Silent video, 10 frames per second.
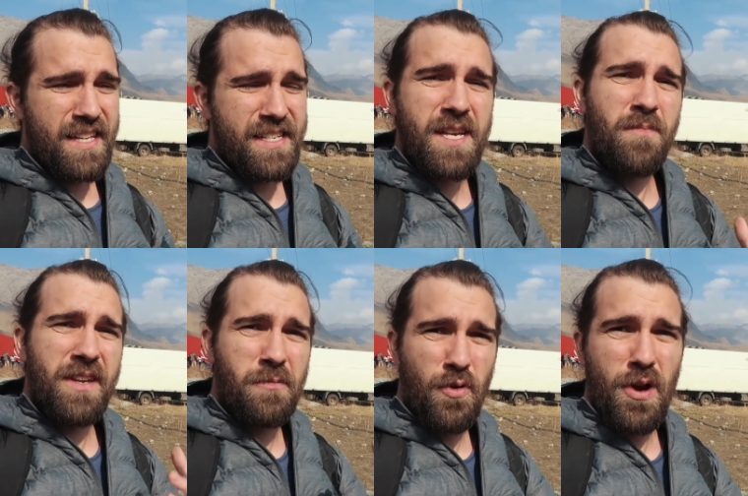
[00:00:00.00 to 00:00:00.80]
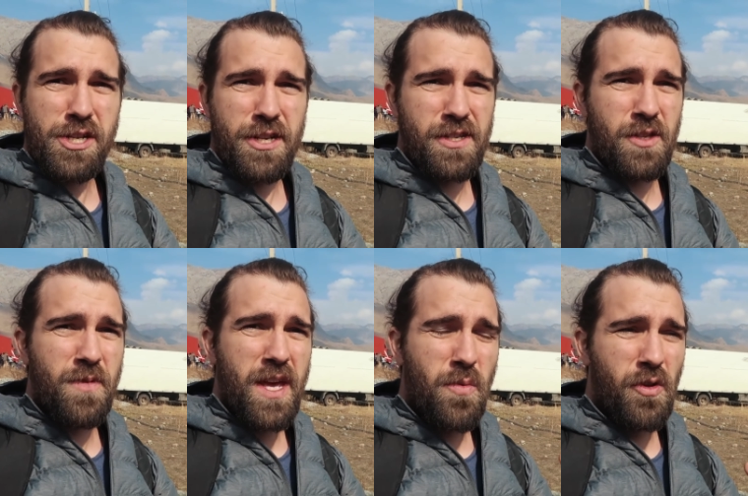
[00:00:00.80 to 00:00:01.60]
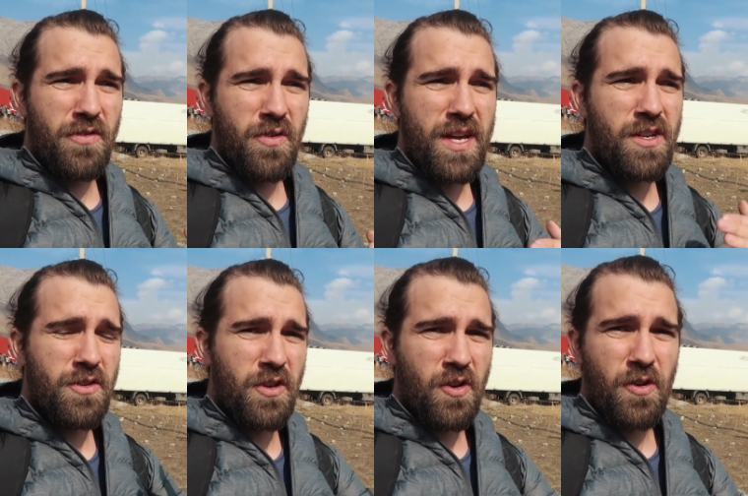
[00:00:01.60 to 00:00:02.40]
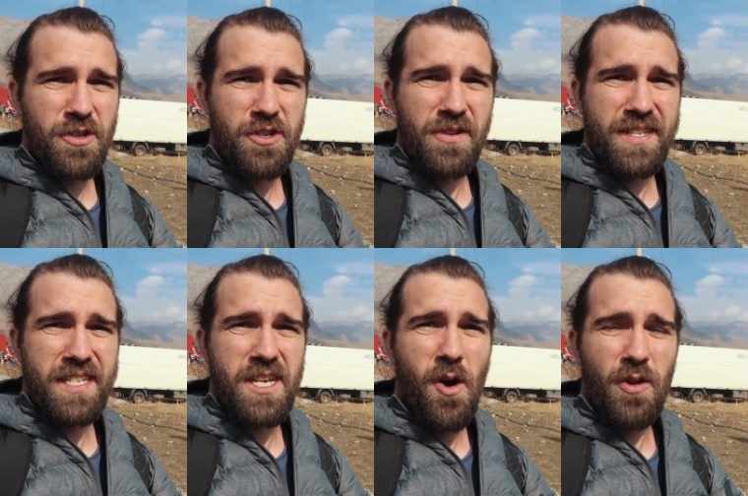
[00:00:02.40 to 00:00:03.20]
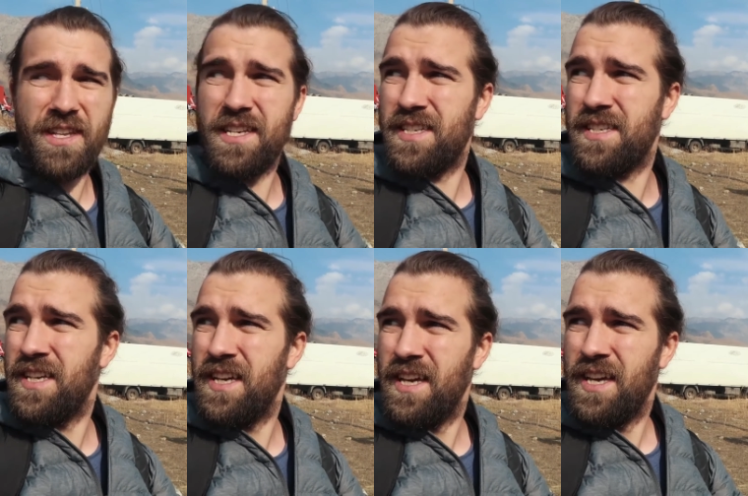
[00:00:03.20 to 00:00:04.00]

it's something precious to be able to enter the culture and see all these